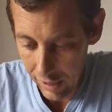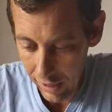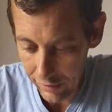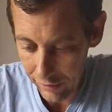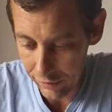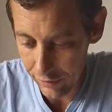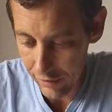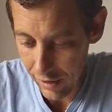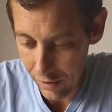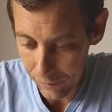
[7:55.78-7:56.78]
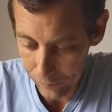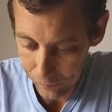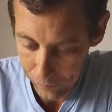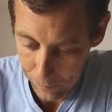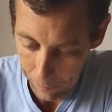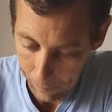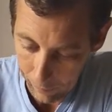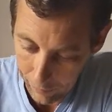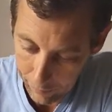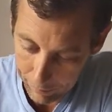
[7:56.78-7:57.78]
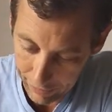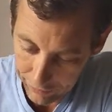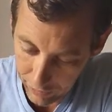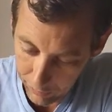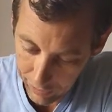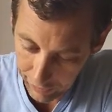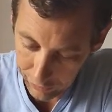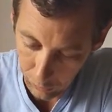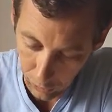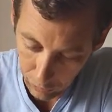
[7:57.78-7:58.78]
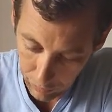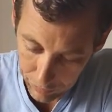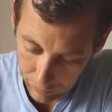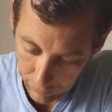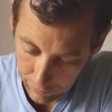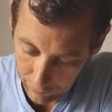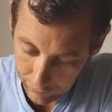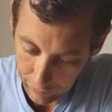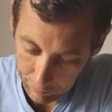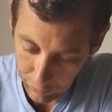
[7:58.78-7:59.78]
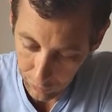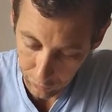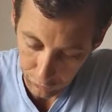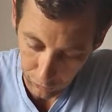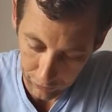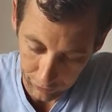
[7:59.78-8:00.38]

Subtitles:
And this is now the patterning we like to work with. This is up to your choice